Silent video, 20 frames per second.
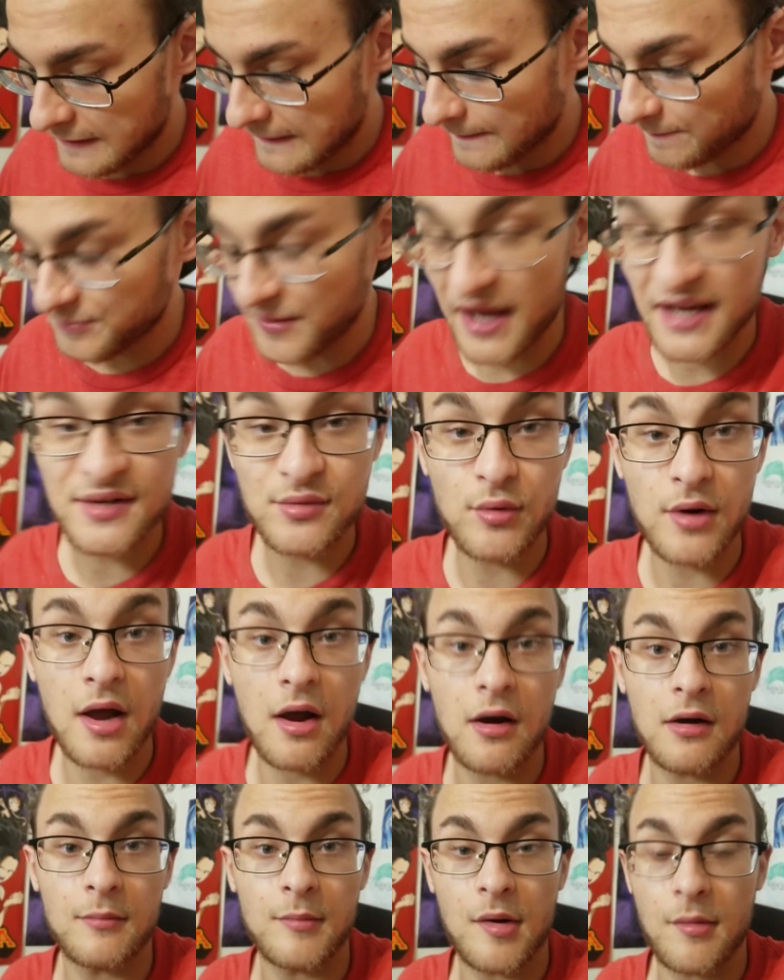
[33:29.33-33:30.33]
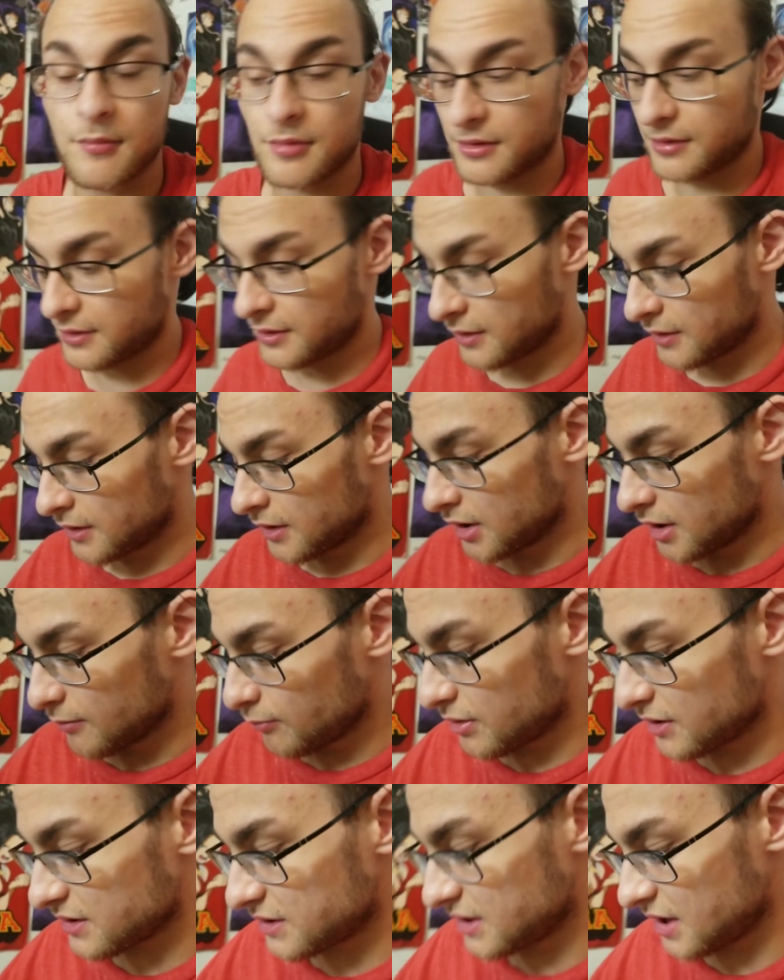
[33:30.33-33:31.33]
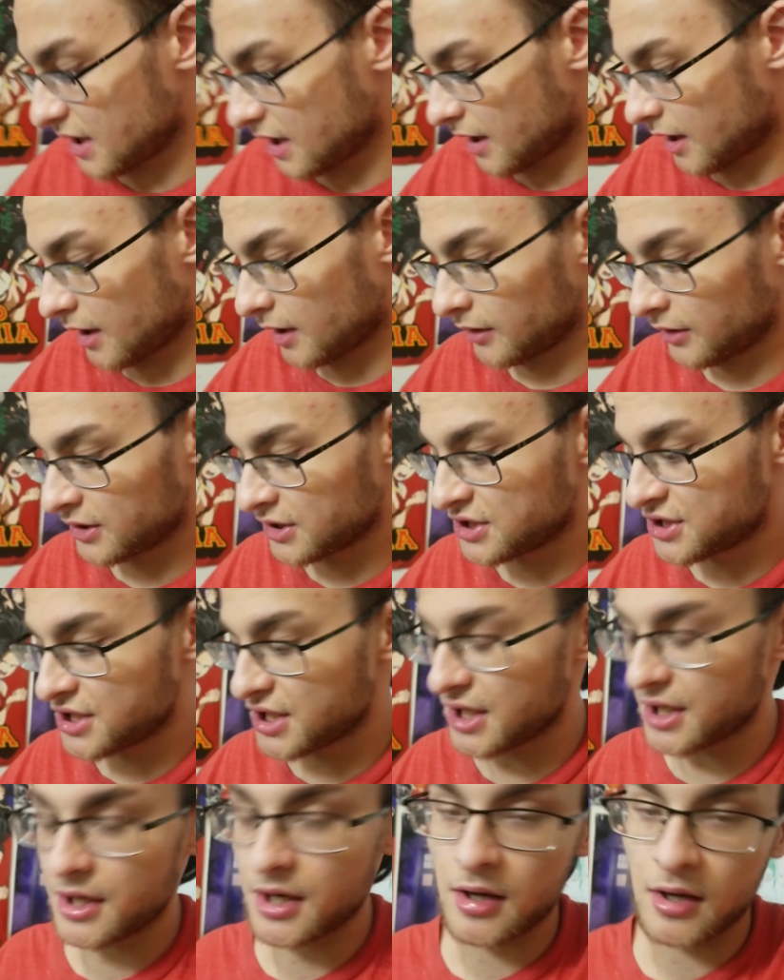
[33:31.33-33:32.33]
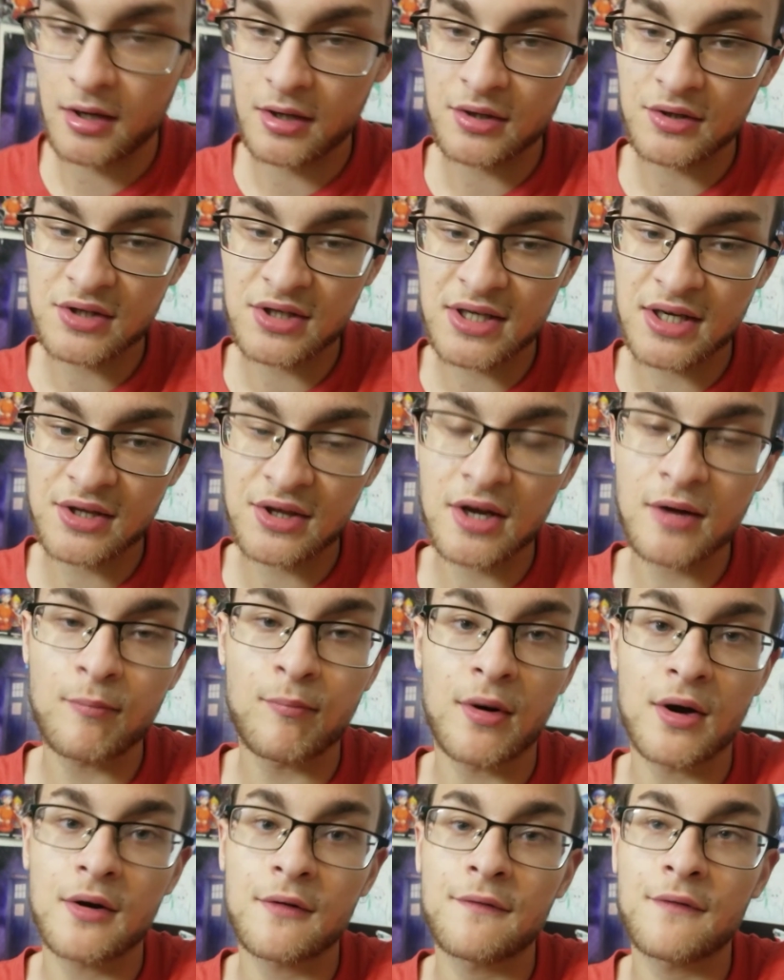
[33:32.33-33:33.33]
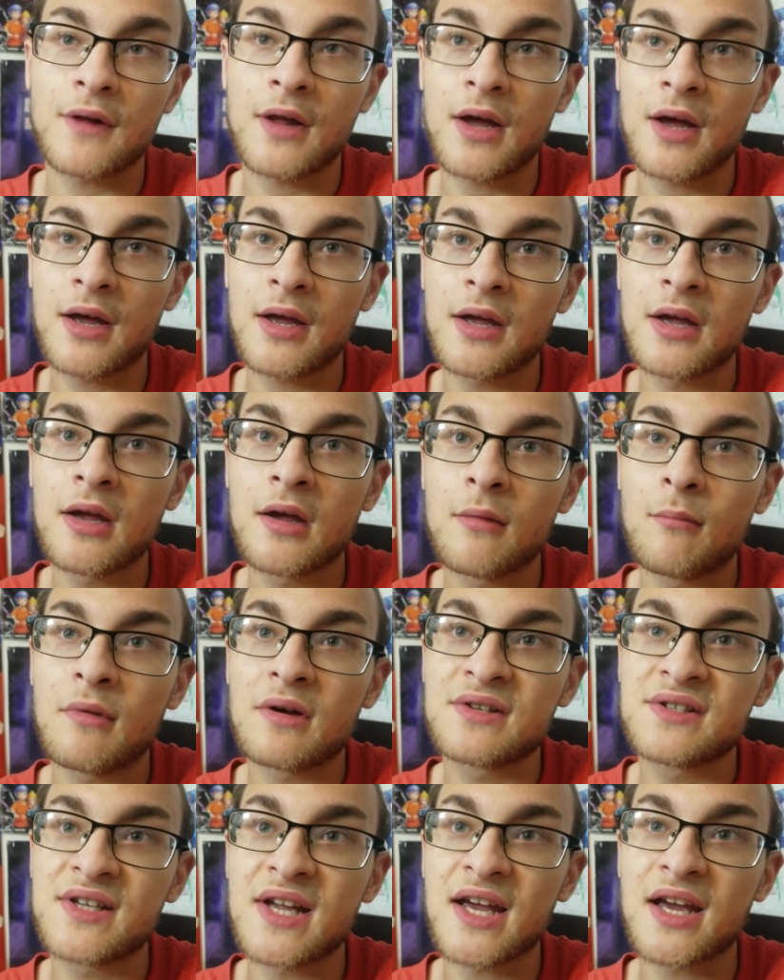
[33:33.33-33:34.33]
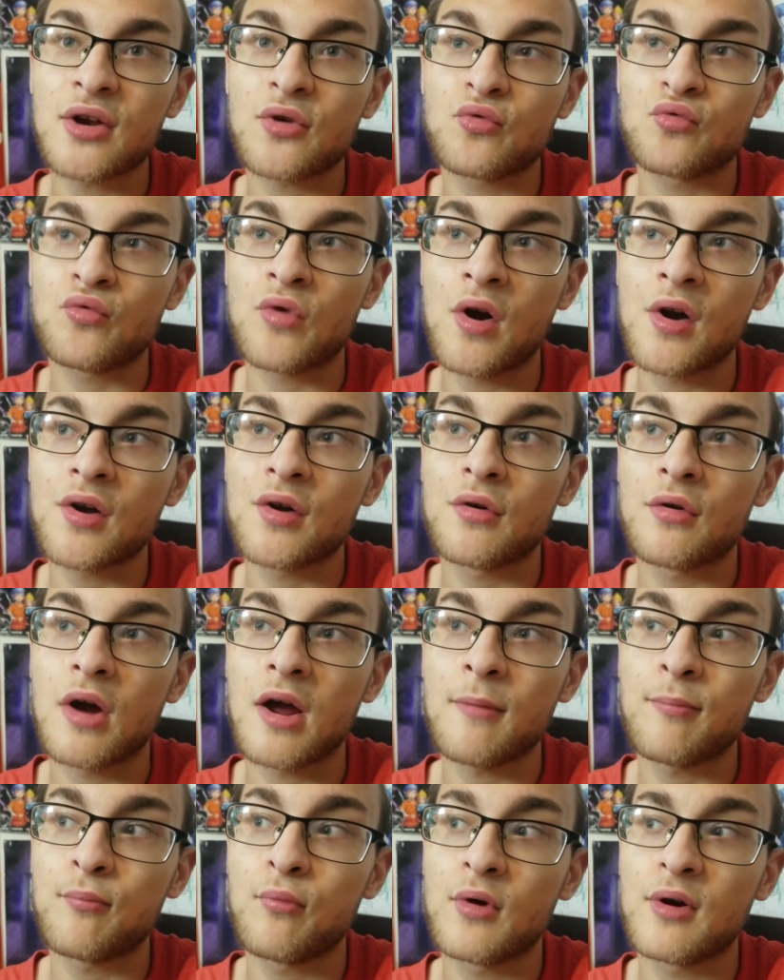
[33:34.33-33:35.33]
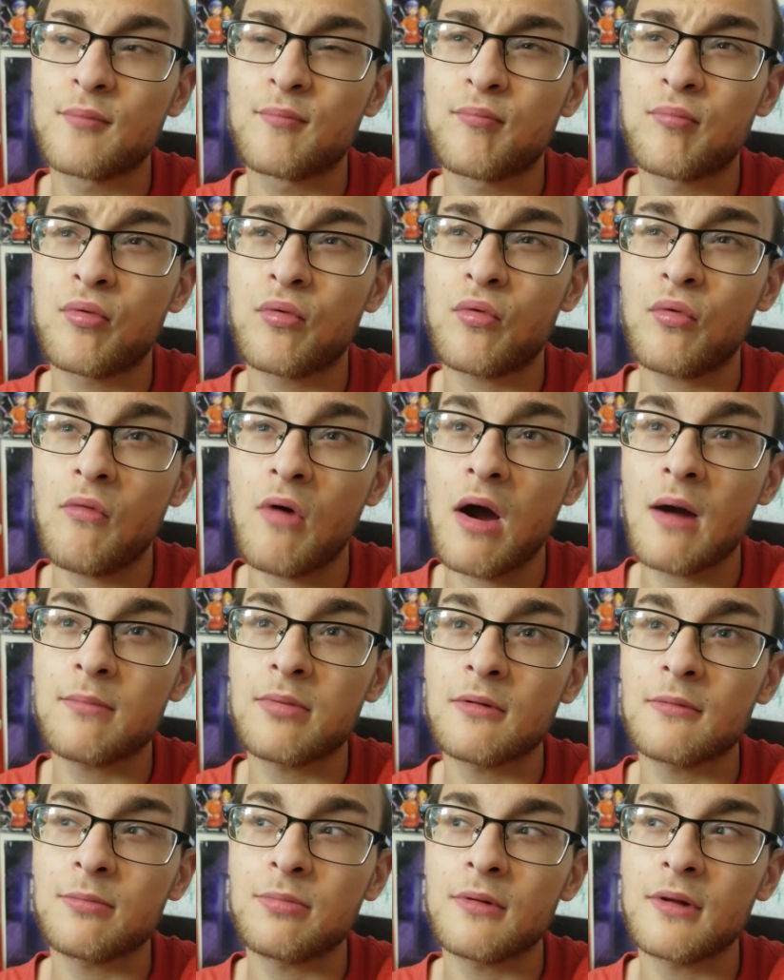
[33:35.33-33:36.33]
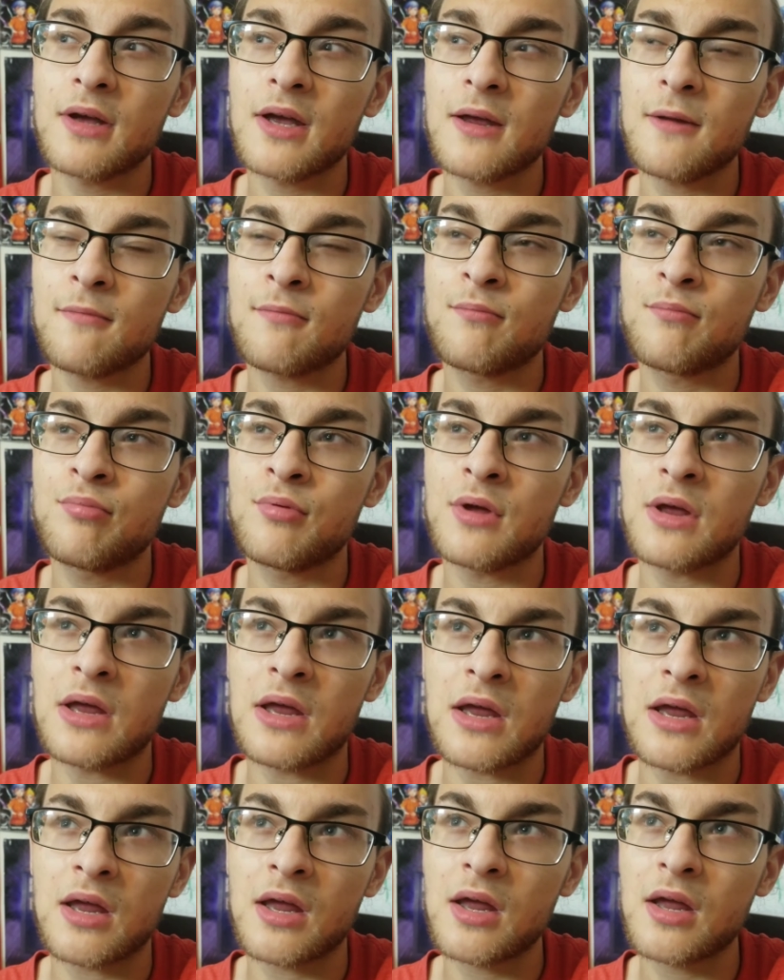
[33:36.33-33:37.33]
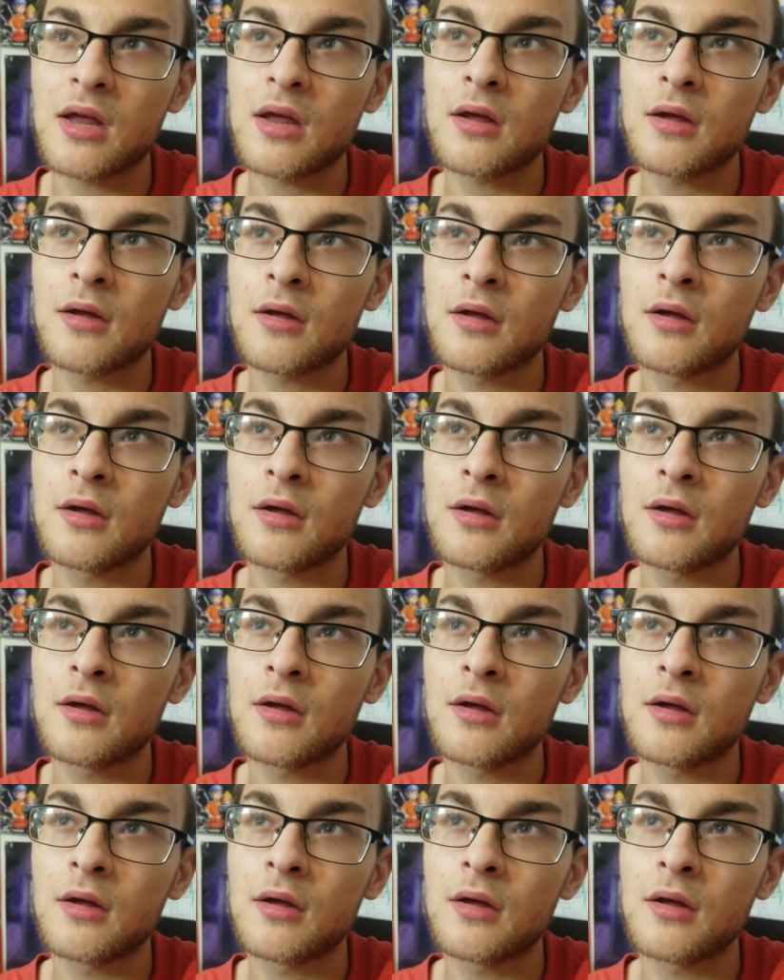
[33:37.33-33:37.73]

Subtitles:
That's what I remember. But yeah, legit. Honestly, I think Butterfly. My second runner-up would probably be